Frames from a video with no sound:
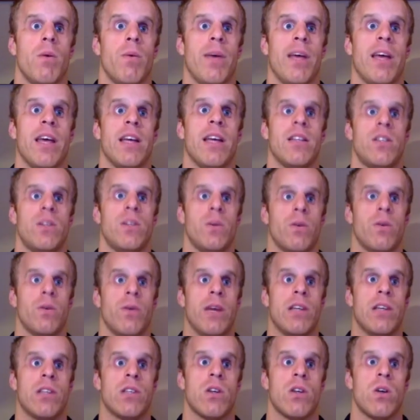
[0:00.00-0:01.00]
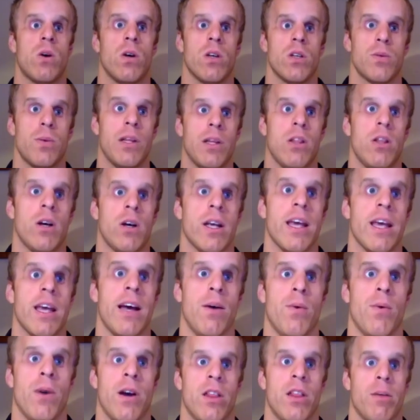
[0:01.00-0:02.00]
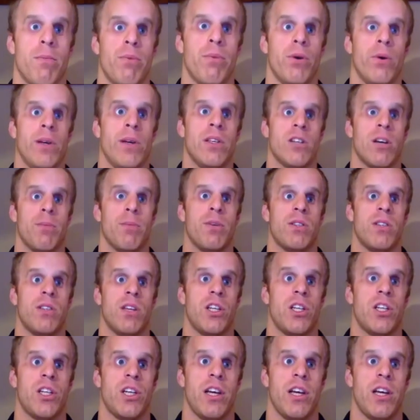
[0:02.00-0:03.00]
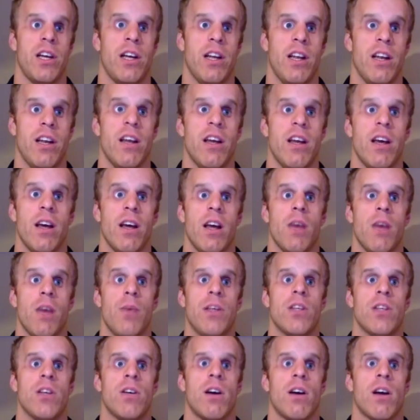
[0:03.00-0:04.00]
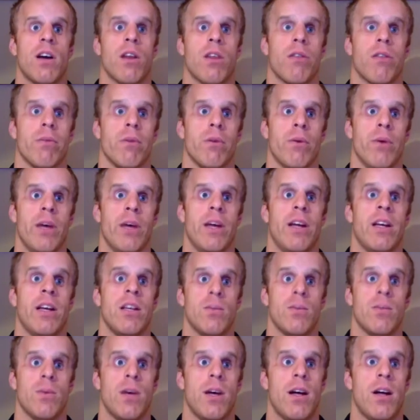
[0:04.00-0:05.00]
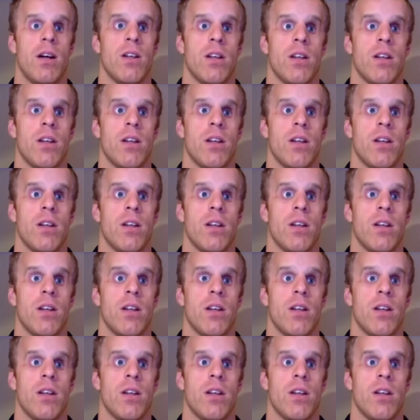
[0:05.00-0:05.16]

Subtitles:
get to a race course, we look at where the buoys are positioned and we talk through it as well.